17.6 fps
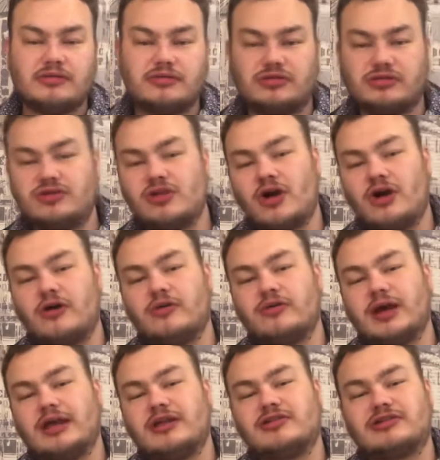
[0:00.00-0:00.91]

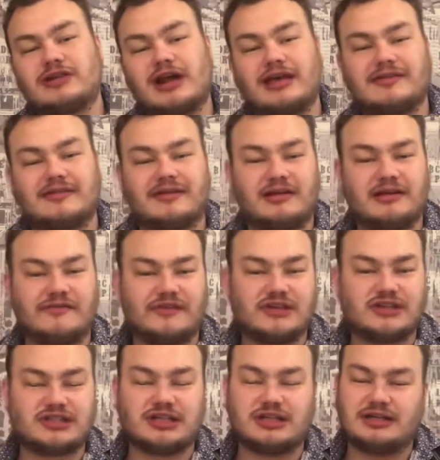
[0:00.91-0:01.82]
no interest in
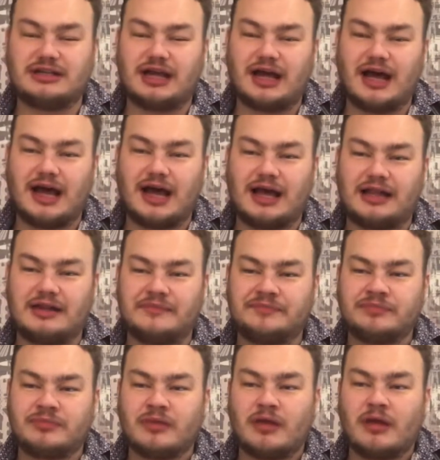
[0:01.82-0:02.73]
fishing and
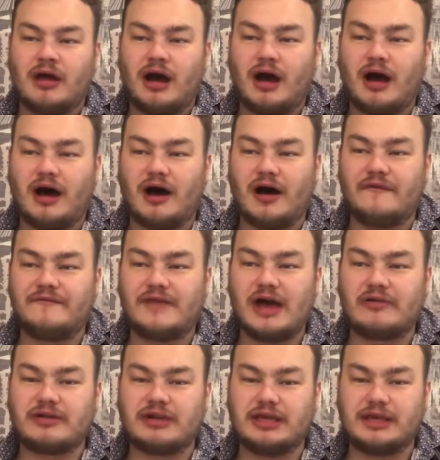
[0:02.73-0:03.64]
are
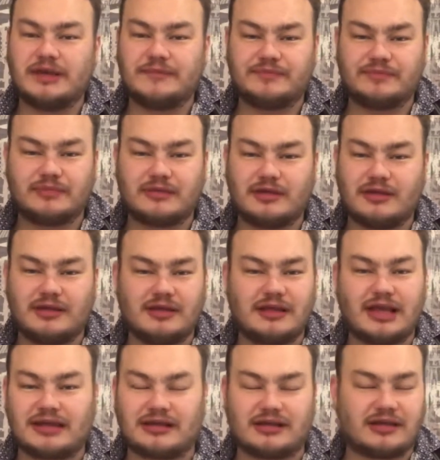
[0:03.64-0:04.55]
very
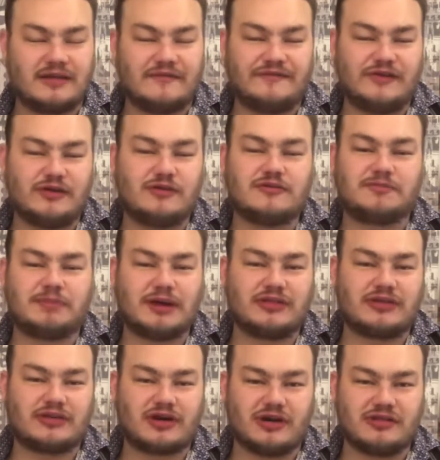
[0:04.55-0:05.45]
confused by
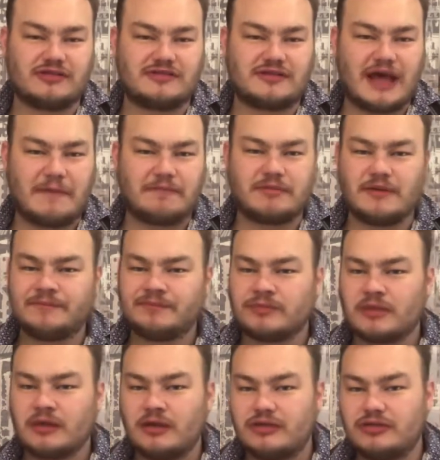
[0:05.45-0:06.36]
the concept.
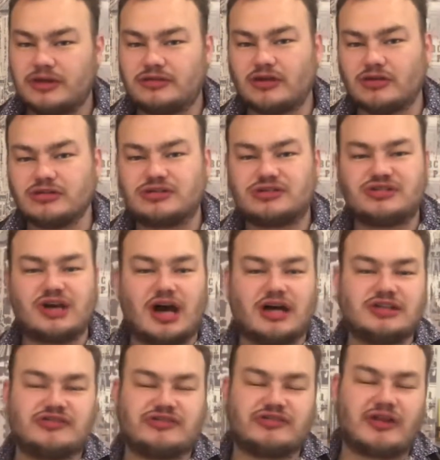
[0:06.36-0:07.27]
They don't
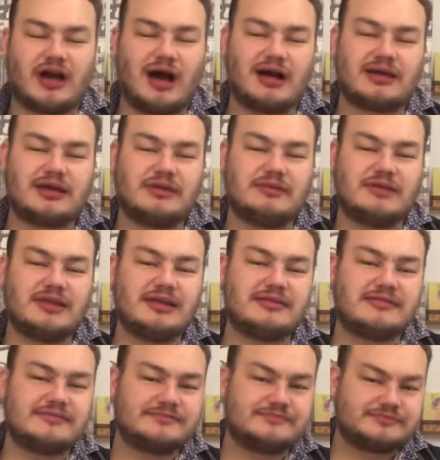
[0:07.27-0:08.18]
charge Starkey with
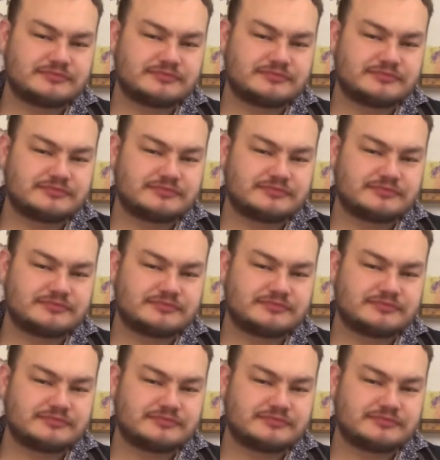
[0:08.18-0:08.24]
it.